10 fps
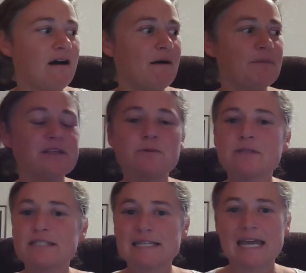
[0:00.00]
This
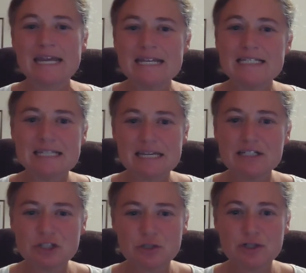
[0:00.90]
was an 8-day
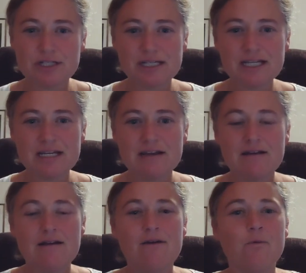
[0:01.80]
journey.
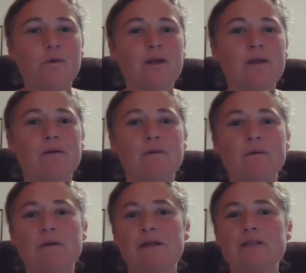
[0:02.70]

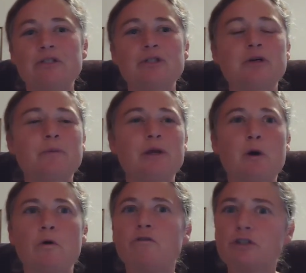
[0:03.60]
It took me
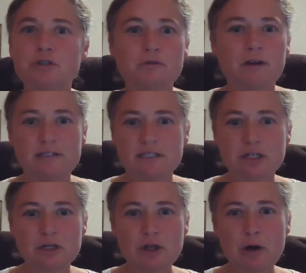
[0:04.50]
over 2,000
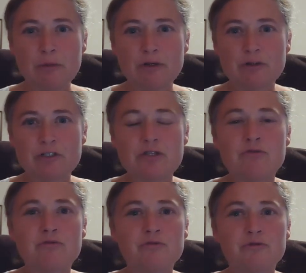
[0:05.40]
kilometers
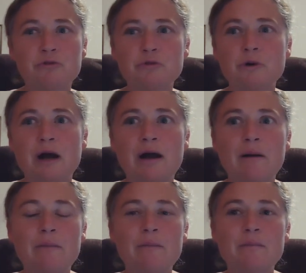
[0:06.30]
through
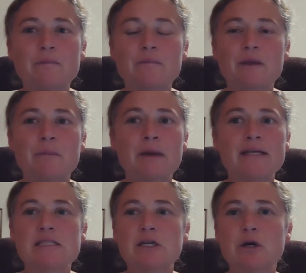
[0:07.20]

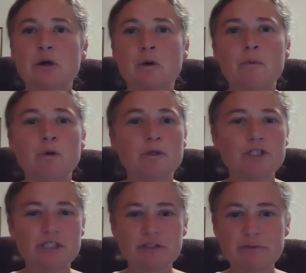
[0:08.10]
Mexico,
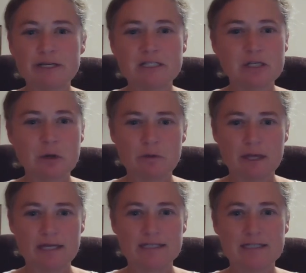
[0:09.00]
portion of Mexico
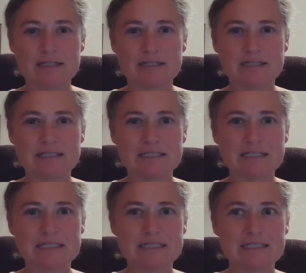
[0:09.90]
that
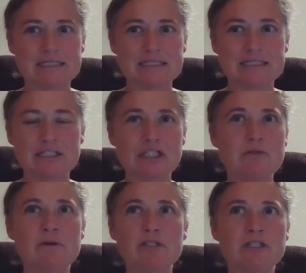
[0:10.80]
it's
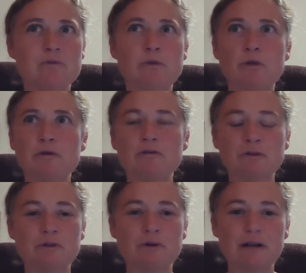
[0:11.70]
just
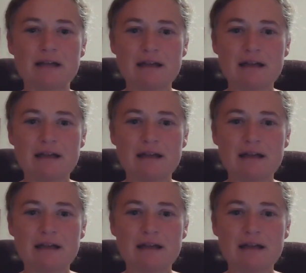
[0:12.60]
beautiful.